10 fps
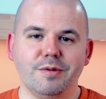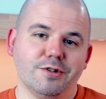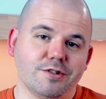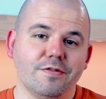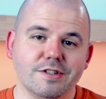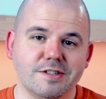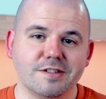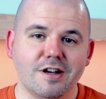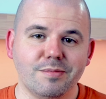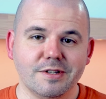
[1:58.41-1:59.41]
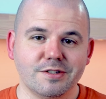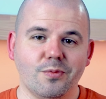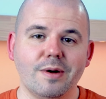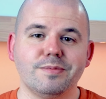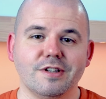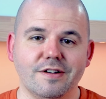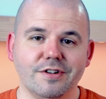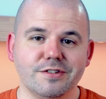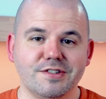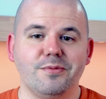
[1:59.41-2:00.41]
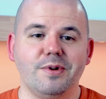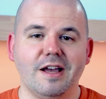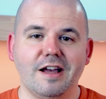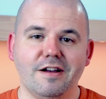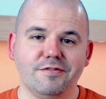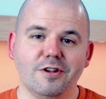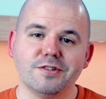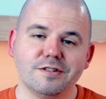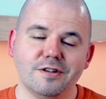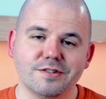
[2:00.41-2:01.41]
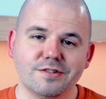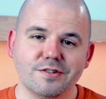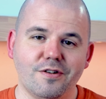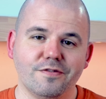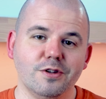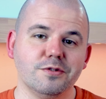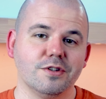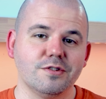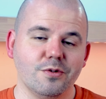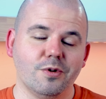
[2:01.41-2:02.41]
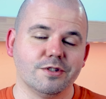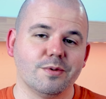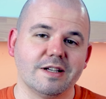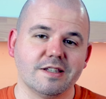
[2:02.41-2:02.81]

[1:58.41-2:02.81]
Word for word: But the most obvious example is a web server. So we have lots and lots of users who want to